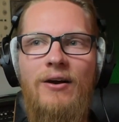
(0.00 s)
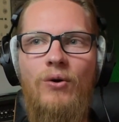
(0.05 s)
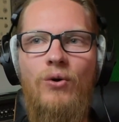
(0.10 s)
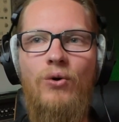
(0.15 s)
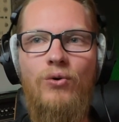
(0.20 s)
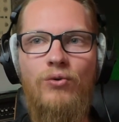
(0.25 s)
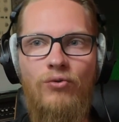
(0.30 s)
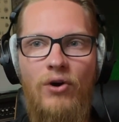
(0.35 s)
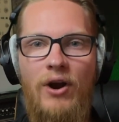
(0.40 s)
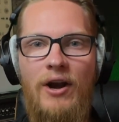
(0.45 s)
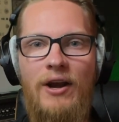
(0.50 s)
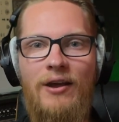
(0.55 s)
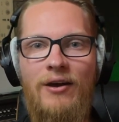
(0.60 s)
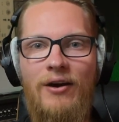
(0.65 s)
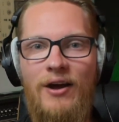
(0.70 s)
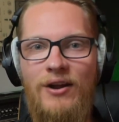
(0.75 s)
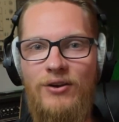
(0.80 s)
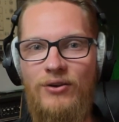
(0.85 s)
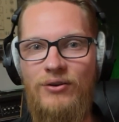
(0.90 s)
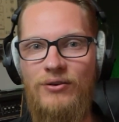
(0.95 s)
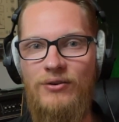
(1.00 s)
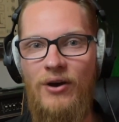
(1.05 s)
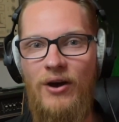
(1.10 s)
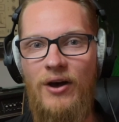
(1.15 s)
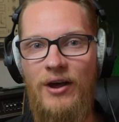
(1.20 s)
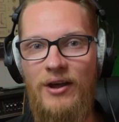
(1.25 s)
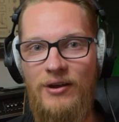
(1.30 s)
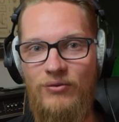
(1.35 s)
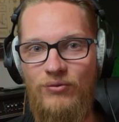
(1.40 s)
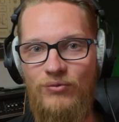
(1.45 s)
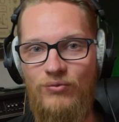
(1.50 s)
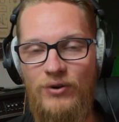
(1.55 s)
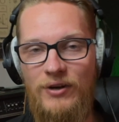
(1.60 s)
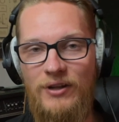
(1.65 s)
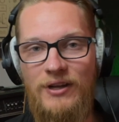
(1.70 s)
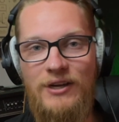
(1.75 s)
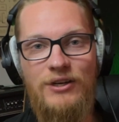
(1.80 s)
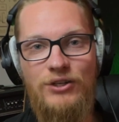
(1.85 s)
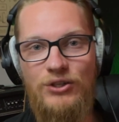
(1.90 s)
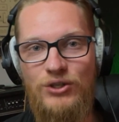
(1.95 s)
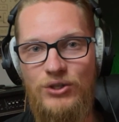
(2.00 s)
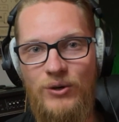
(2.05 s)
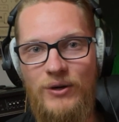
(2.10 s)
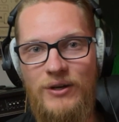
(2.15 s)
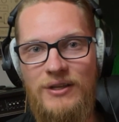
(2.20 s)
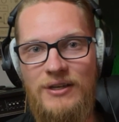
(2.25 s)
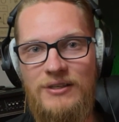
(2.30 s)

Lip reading: Already I really enjoyed